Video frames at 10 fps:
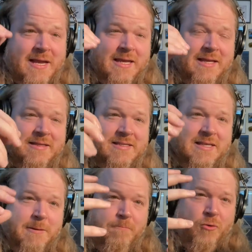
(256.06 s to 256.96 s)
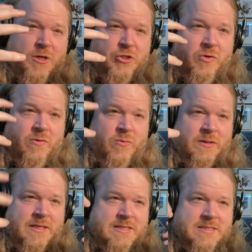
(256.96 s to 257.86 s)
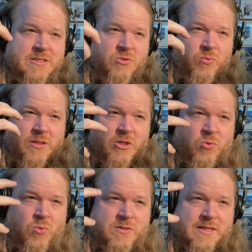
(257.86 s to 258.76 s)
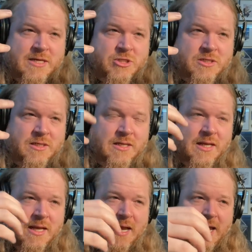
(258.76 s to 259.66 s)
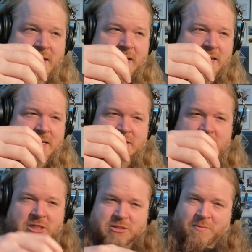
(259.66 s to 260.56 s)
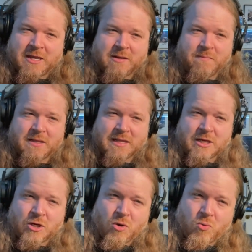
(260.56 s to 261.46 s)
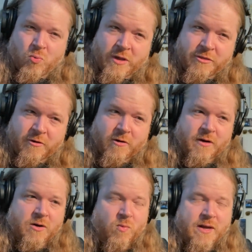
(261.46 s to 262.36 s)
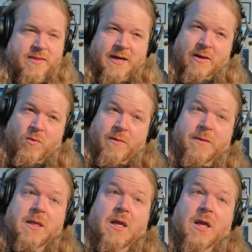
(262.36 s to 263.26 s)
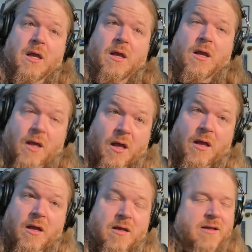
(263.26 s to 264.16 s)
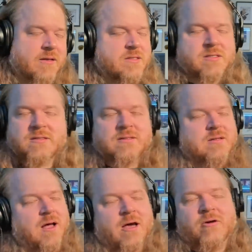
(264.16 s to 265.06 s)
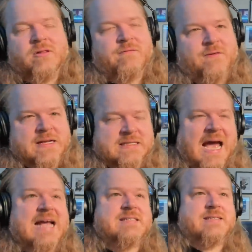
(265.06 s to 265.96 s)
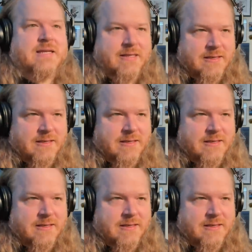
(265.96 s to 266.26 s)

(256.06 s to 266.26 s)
You get this, like, pressure and release, this really cool tension. And it's just making me, like, go with her in a way that I want to be. Ah, it's utterly fantastic.